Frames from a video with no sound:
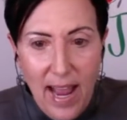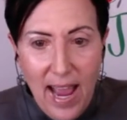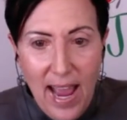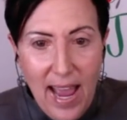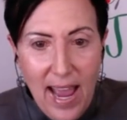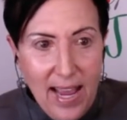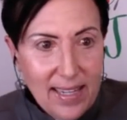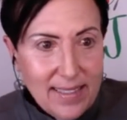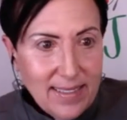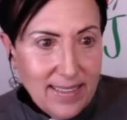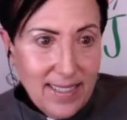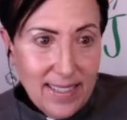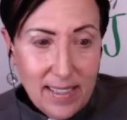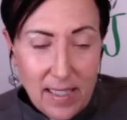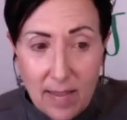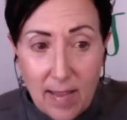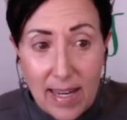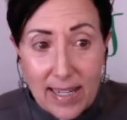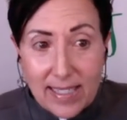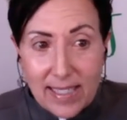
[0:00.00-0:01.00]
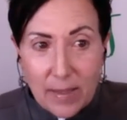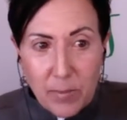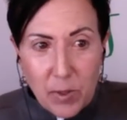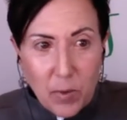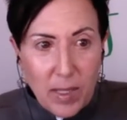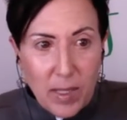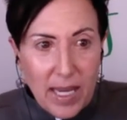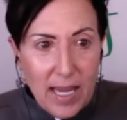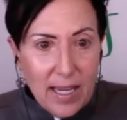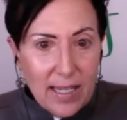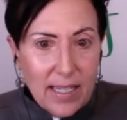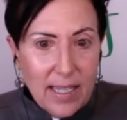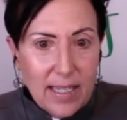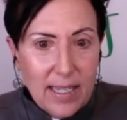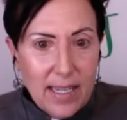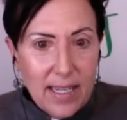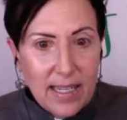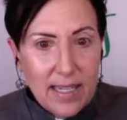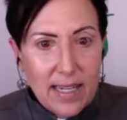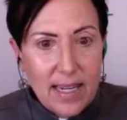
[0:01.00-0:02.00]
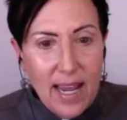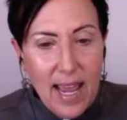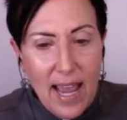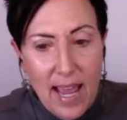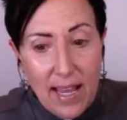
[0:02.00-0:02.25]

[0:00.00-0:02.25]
And a lot of times you can't get in,